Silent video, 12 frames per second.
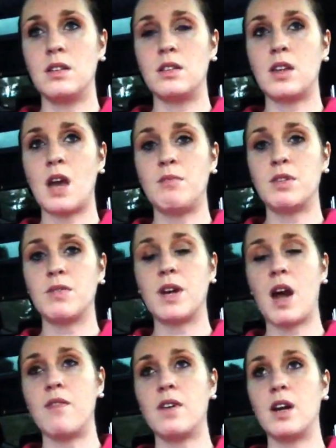time to
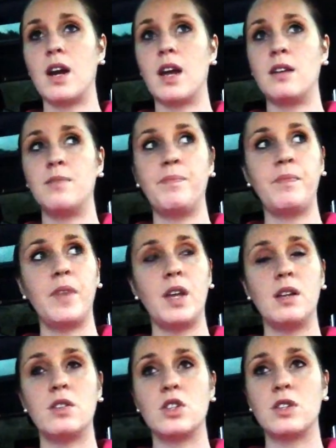recover and,
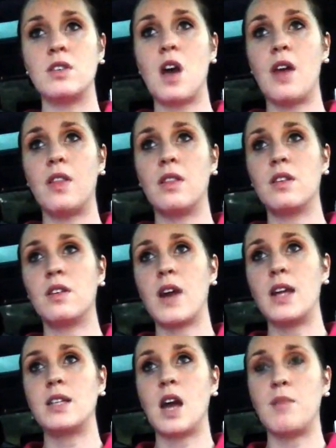and it's just not the
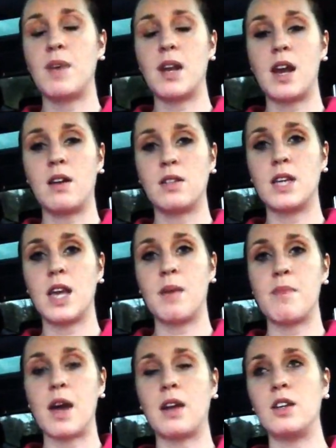right time right now to
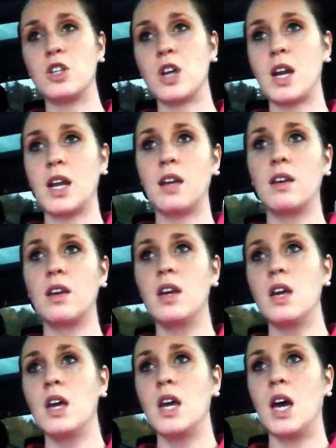get back into training.
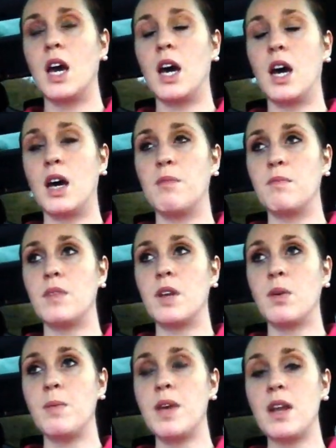Um,
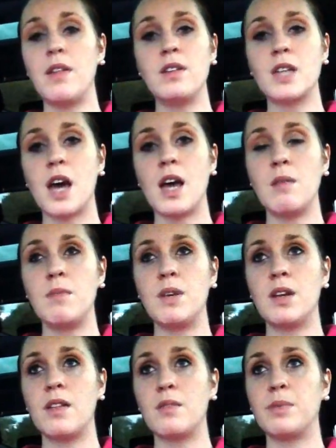there will be another time and
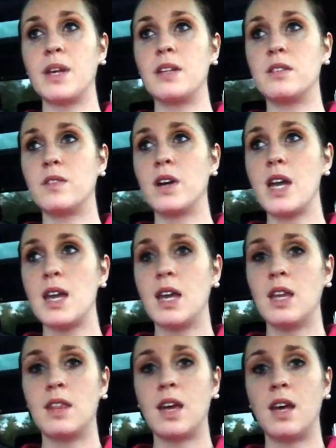another place for it,
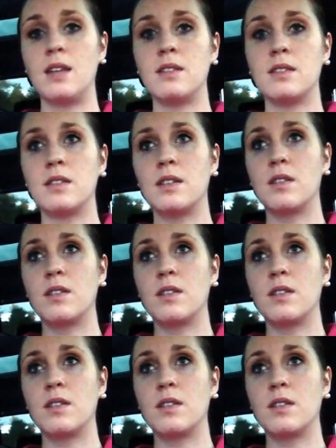and that's